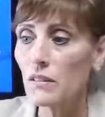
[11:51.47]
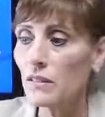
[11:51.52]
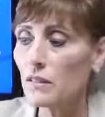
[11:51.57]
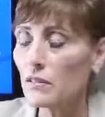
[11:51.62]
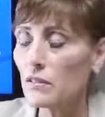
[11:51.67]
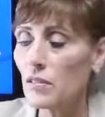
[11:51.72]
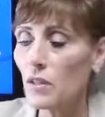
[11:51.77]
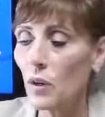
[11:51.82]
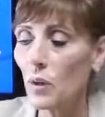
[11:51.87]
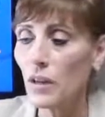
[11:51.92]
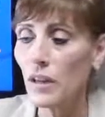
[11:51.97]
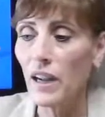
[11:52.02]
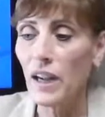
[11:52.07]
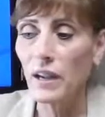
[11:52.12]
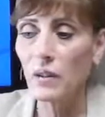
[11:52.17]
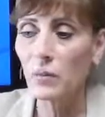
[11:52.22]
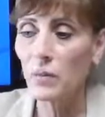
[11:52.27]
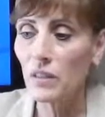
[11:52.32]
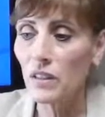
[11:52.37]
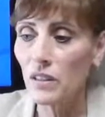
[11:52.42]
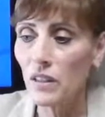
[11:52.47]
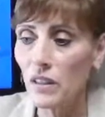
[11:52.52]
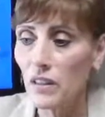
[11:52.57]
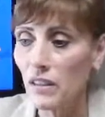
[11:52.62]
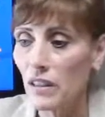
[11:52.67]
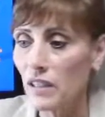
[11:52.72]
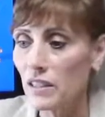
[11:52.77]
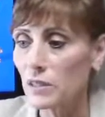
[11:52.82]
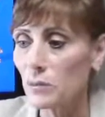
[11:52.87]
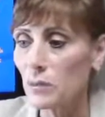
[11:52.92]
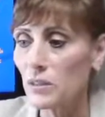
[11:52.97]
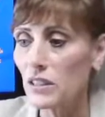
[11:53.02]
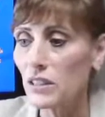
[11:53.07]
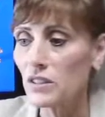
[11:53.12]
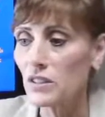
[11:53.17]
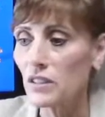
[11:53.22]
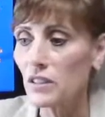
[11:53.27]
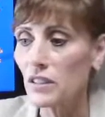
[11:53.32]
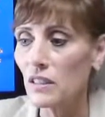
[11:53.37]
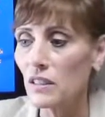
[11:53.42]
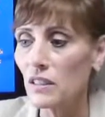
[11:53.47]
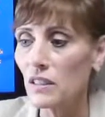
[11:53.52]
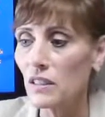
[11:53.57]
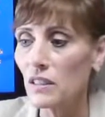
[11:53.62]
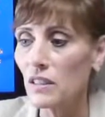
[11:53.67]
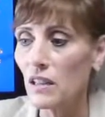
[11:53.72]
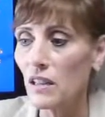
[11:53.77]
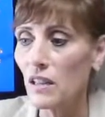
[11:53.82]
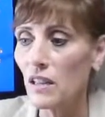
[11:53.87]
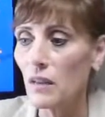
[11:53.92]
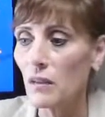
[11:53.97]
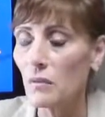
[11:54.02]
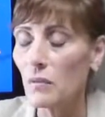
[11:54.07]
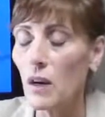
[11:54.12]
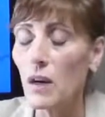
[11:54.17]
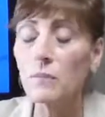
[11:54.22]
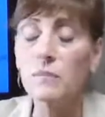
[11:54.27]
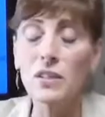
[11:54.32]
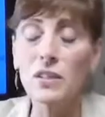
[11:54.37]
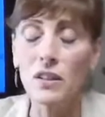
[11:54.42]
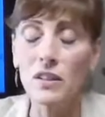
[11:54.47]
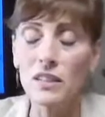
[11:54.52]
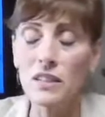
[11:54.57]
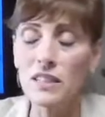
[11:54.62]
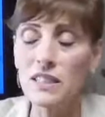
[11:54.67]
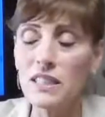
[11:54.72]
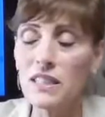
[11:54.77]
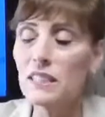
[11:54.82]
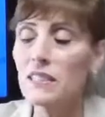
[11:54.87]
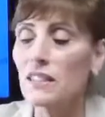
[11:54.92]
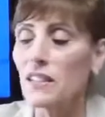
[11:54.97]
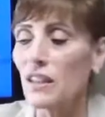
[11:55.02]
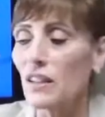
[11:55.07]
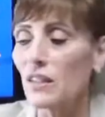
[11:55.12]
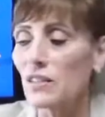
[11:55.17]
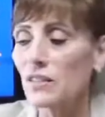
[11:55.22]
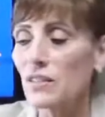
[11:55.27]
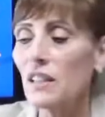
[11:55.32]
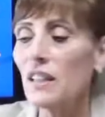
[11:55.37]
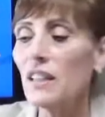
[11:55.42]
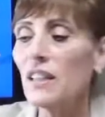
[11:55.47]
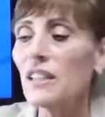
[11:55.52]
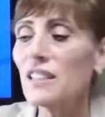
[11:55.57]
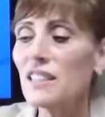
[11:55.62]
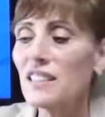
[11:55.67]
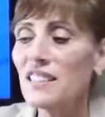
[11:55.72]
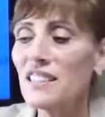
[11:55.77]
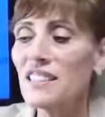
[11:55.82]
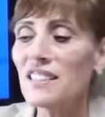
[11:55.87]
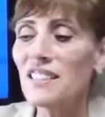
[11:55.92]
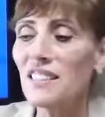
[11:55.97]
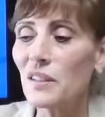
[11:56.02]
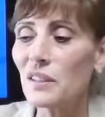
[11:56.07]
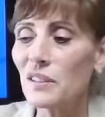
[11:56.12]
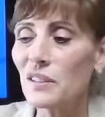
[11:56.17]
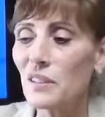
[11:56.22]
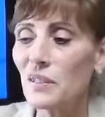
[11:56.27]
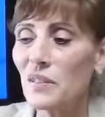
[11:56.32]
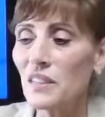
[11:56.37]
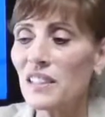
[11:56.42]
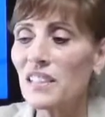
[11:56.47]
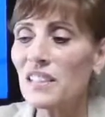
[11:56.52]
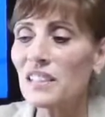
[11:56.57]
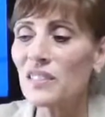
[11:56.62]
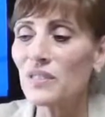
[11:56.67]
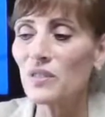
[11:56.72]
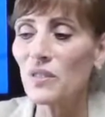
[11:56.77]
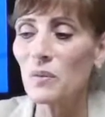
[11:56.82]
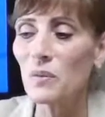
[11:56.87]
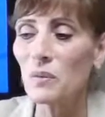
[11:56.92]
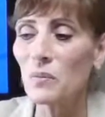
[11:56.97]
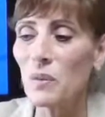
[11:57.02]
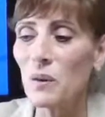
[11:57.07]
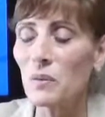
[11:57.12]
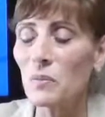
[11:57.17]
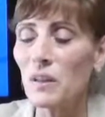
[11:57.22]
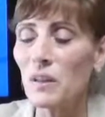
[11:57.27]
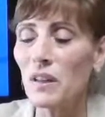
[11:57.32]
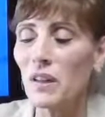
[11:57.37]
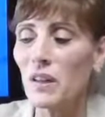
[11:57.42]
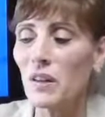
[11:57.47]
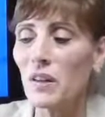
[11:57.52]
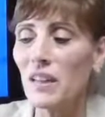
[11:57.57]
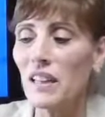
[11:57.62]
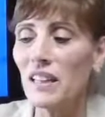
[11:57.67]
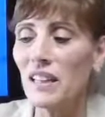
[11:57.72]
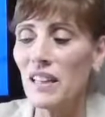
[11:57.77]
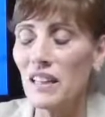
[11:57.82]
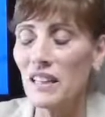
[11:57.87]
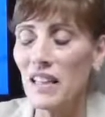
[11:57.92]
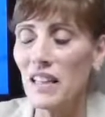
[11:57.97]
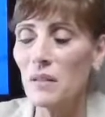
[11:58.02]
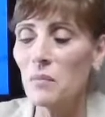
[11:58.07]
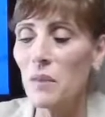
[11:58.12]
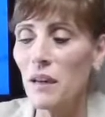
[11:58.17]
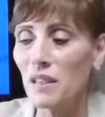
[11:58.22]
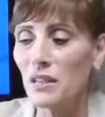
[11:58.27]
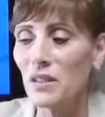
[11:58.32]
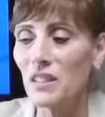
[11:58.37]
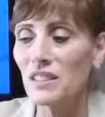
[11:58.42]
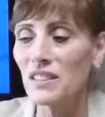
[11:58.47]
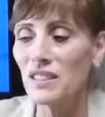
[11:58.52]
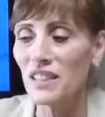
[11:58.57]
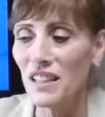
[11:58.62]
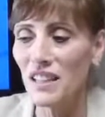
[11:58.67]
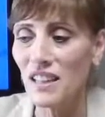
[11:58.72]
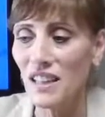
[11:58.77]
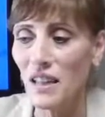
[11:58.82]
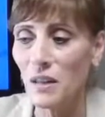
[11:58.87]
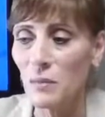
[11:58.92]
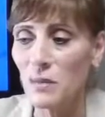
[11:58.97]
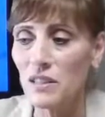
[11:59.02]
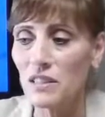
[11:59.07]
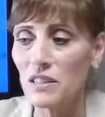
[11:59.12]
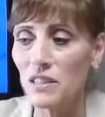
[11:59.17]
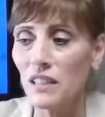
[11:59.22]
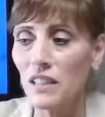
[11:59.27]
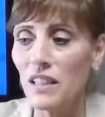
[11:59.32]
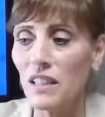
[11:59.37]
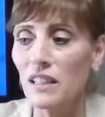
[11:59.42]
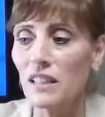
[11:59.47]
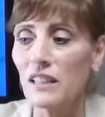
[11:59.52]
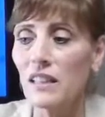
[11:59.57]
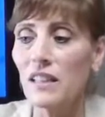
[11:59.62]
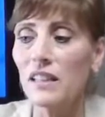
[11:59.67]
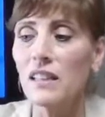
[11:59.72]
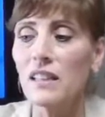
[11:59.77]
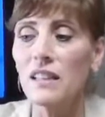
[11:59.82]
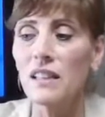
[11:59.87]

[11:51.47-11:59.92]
going on with our explanation here, um, I'm sorry, the T cells. The T cells are released from the bone marrow and then they migrate to the thymus gland and then the